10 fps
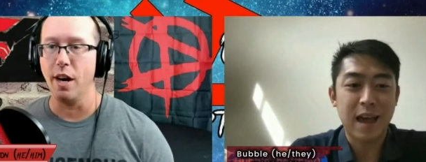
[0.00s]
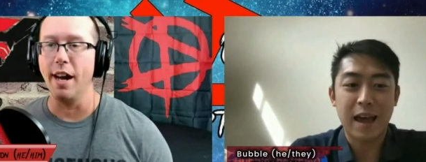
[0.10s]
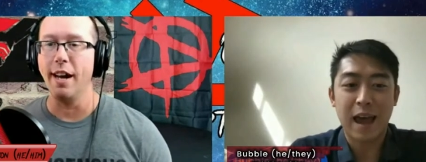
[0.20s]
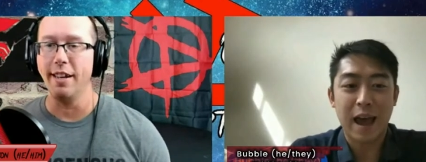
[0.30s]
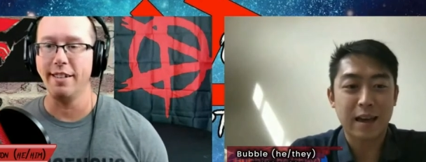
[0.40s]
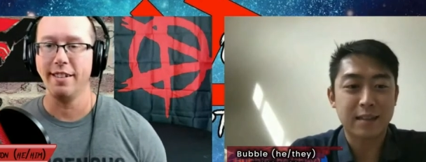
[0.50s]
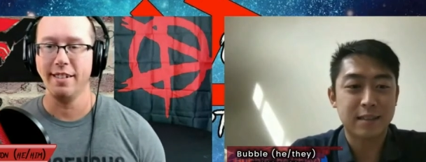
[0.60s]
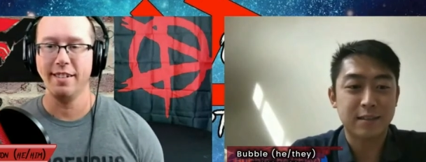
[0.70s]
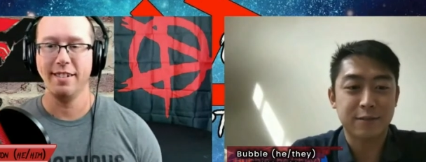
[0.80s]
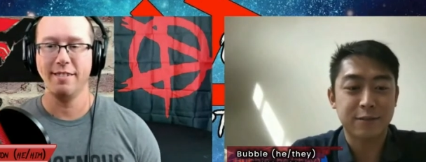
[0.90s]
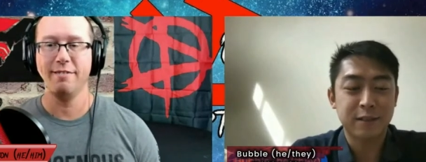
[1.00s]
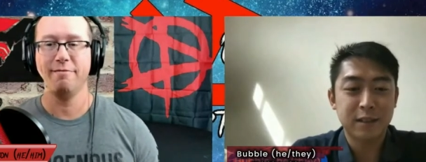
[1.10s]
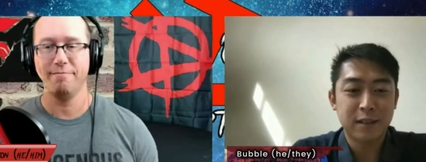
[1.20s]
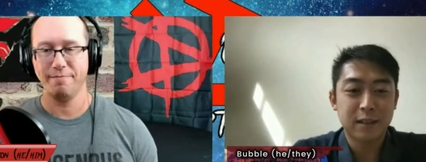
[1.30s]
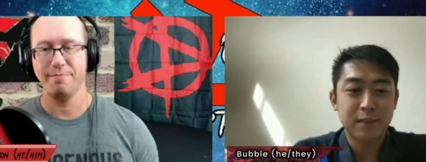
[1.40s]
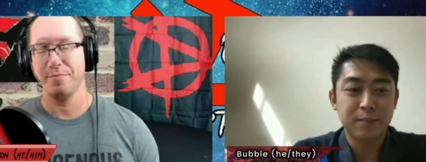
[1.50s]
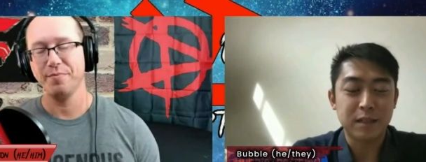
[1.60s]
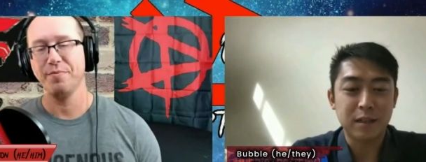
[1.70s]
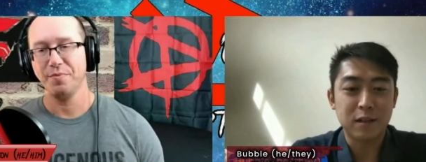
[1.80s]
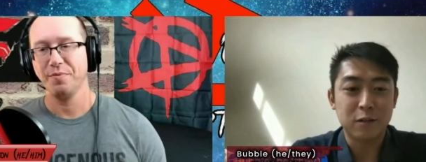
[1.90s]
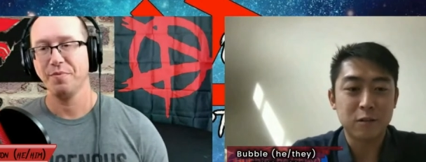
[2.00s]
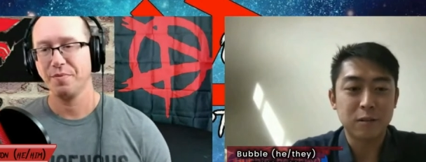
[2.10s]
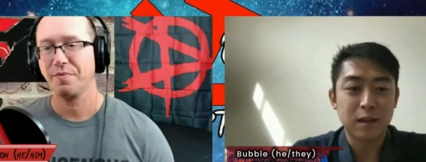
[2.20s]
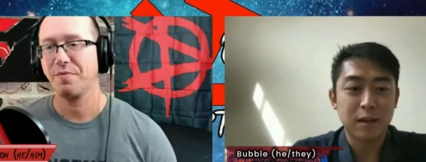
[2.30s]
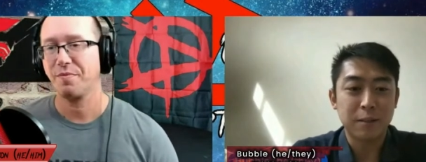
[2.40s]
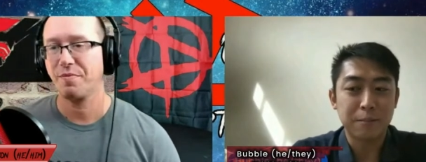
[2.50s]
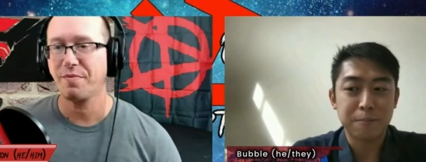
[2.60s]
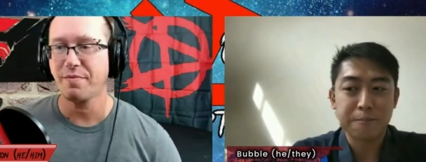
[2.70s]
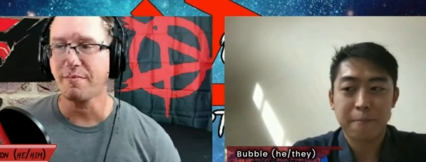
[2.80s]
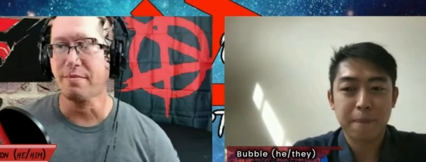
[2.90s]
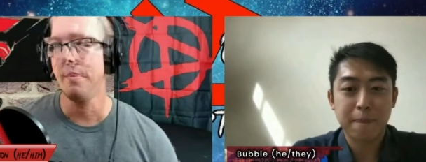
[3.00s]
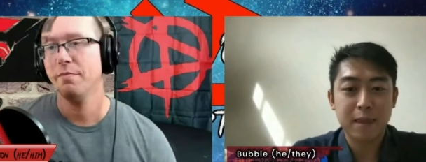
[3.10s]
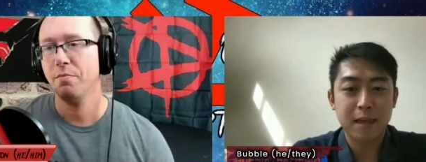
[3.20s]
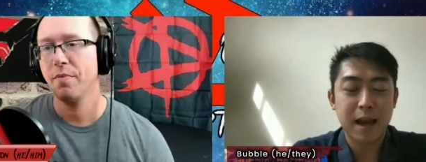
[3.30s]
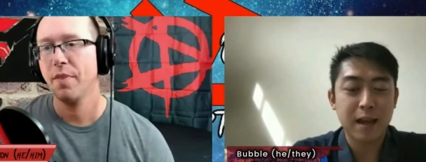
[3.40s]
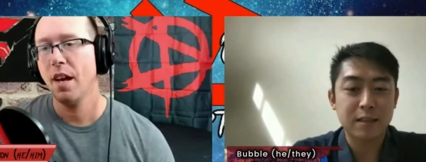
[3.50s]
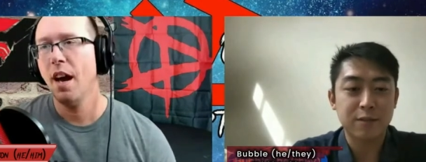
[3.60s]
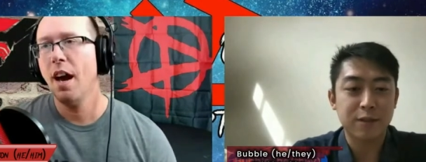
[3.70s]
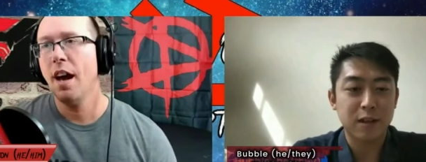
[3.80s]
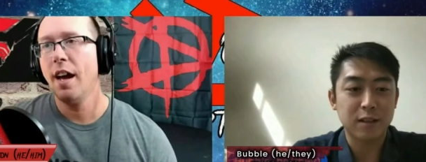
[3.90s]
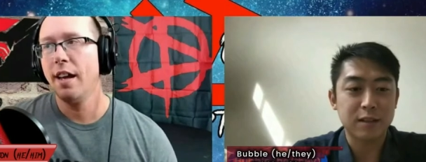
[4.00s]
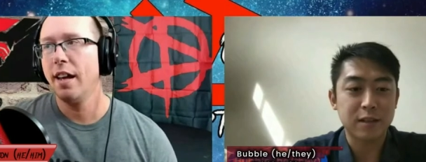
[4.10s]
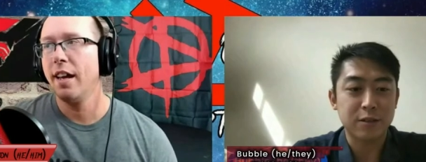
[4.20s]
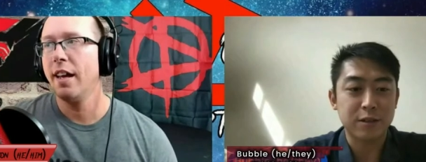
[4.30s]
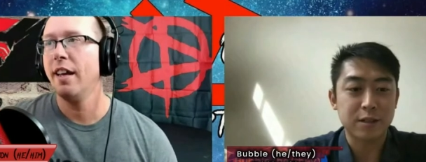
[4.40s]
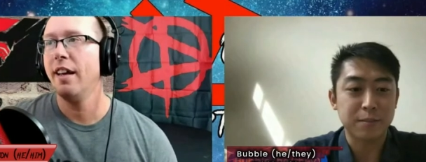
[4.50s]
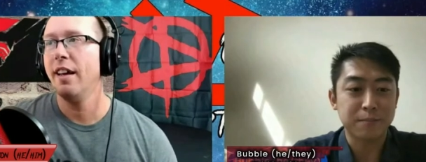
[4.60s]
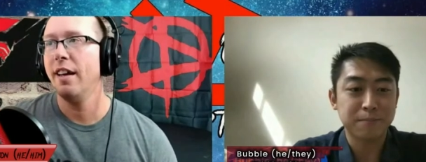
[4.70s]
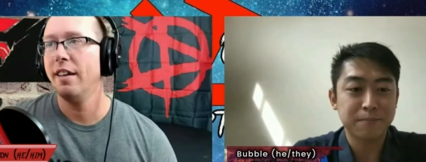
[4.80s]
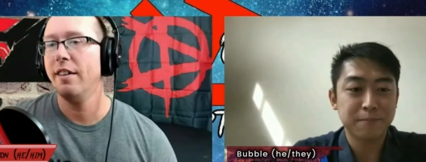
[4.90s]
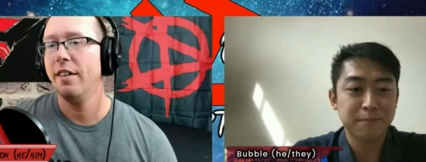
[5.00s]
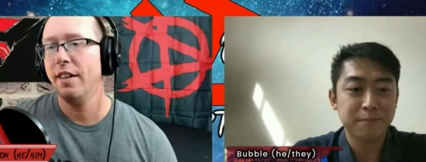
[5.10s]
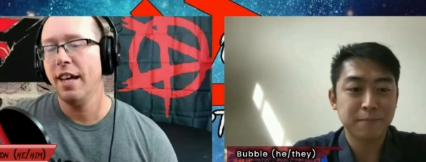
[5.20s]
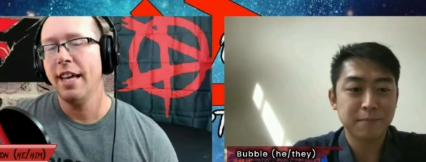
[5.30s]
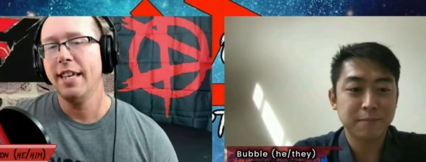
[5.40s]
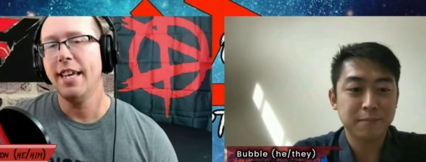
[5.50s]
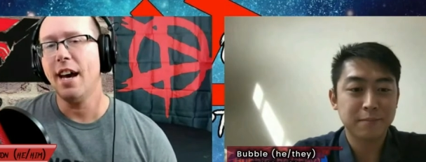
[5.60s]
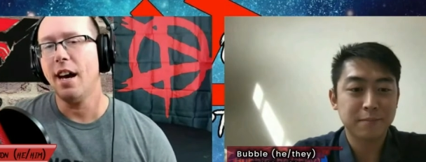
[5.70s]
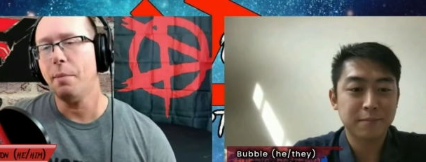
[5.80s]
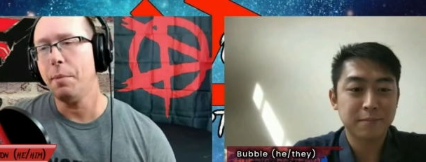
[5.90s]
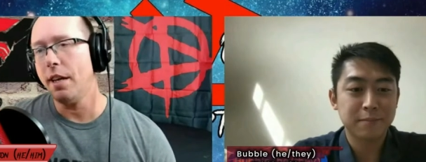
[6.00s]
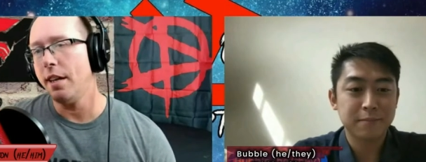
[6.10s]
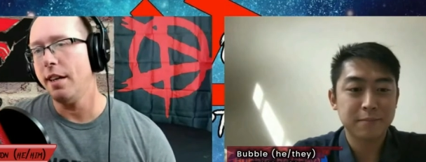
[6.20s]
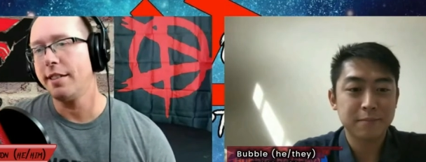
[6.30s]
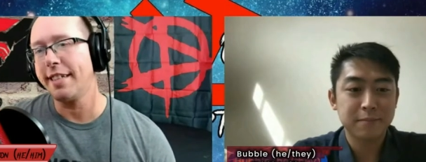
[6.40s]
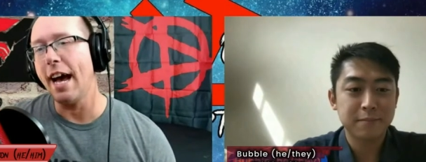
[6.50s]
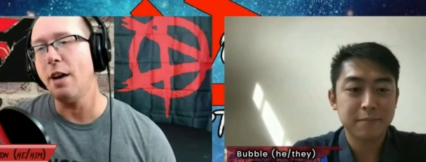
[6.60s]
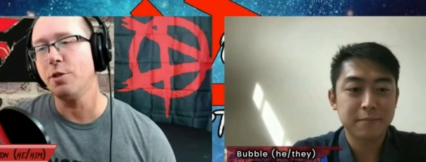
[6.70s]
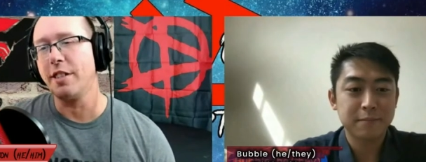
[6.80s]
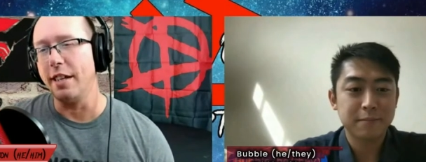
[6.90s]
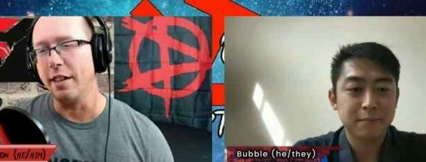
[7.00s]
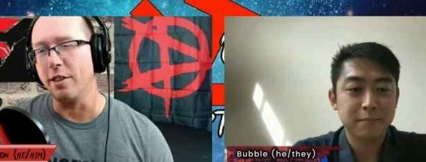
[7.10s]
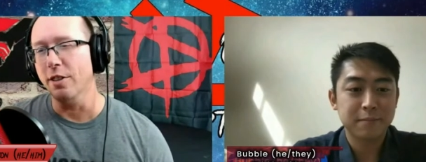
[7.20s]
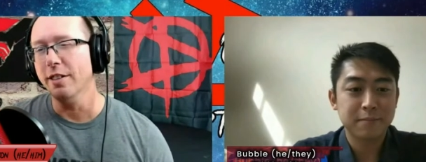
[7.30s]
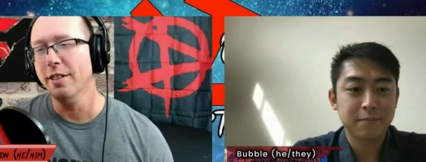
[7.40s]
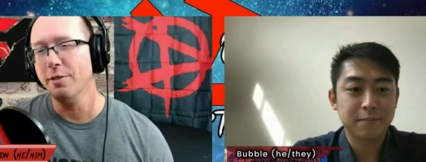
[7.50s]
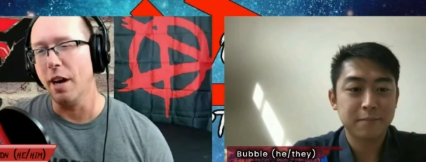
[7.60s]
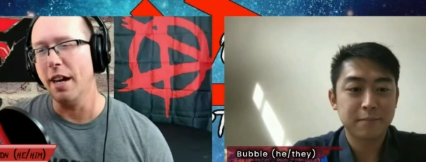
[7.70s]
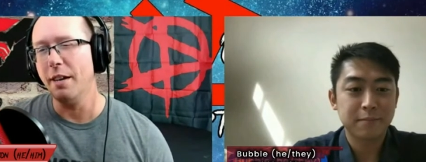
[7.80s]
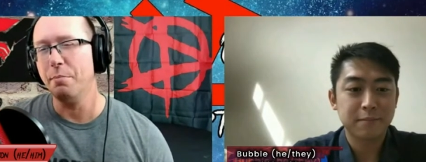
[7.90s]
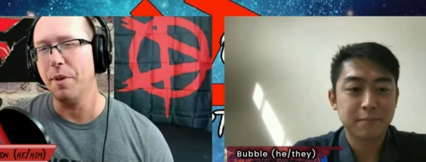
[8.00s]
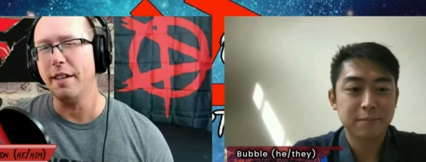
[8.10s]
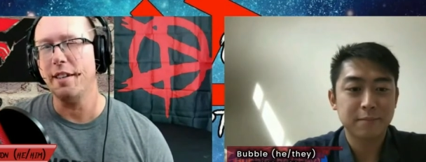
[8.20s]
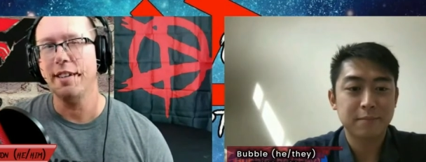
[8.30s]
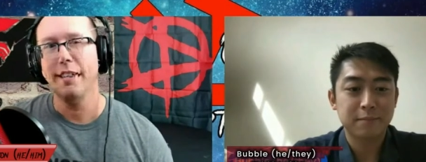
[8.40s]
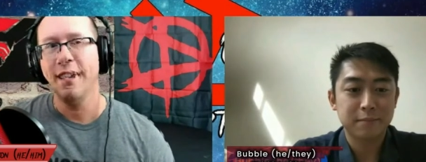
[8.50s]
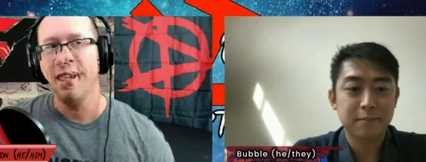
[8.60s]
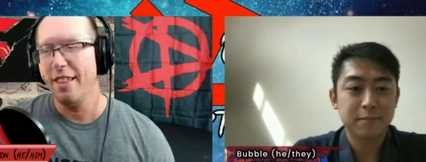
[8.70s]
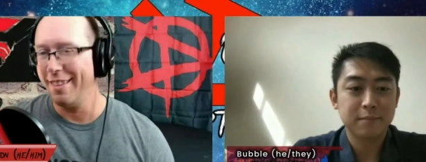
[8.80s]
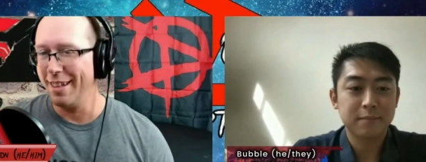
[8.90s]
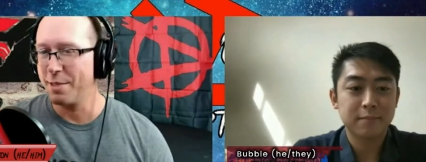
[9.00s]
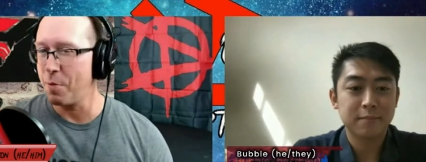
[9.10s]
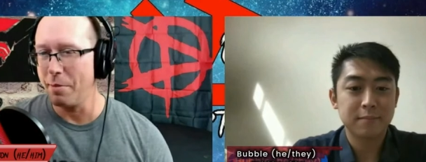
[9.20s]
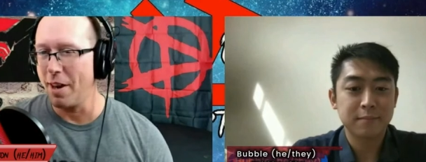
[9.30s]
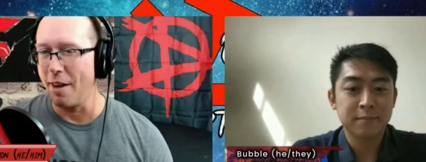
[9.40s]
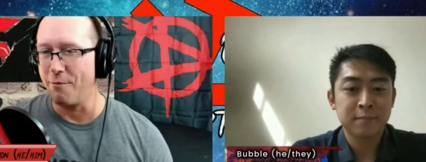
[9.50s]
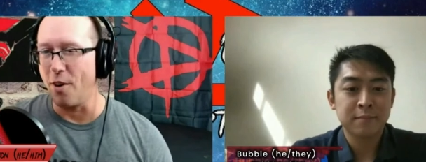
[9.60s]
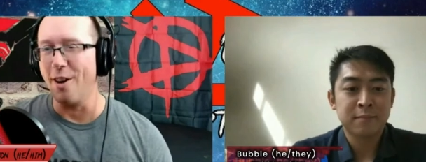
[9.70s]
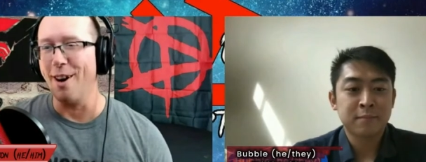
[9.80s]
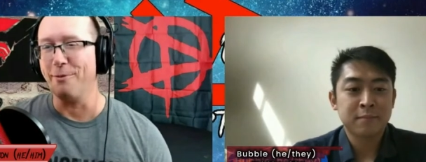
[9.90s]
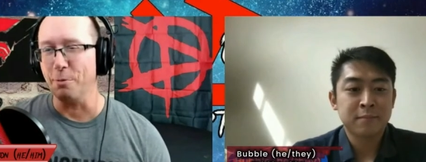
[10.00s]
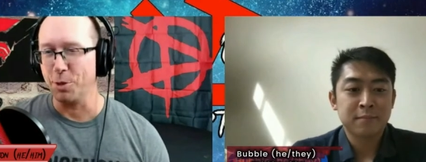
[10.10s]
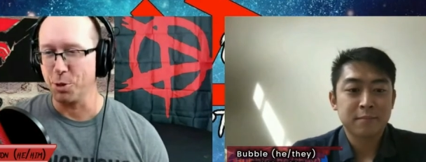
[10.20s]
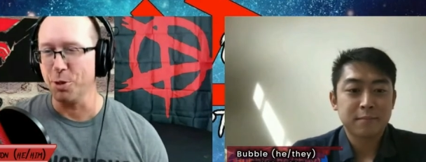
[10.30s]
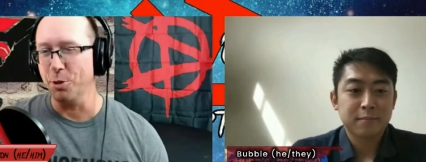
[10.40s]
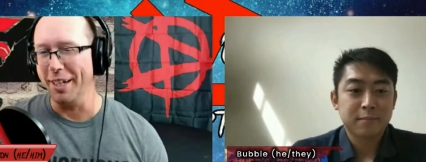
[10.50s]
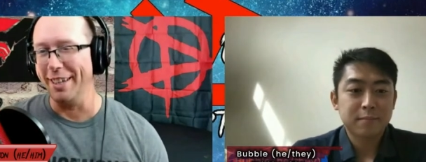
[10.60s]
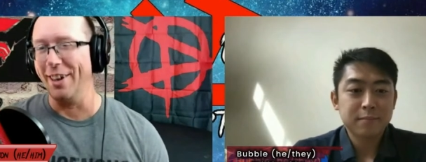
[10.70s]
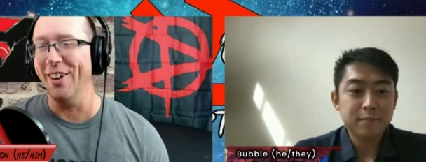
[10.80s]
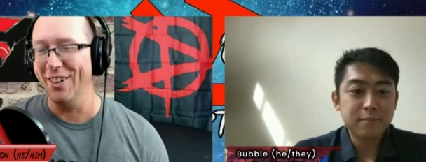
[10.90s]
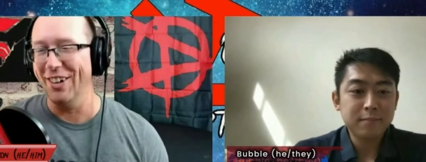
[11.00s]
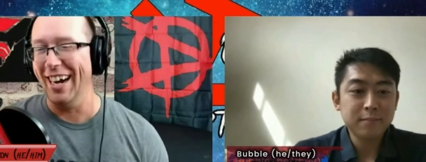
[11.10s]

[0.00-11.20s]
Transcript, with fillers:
Speaker 1: uh, right. active you know um, active volunteerism
Speaker 2: yeah i mean it sounds cynical right but it's probably not far off from true either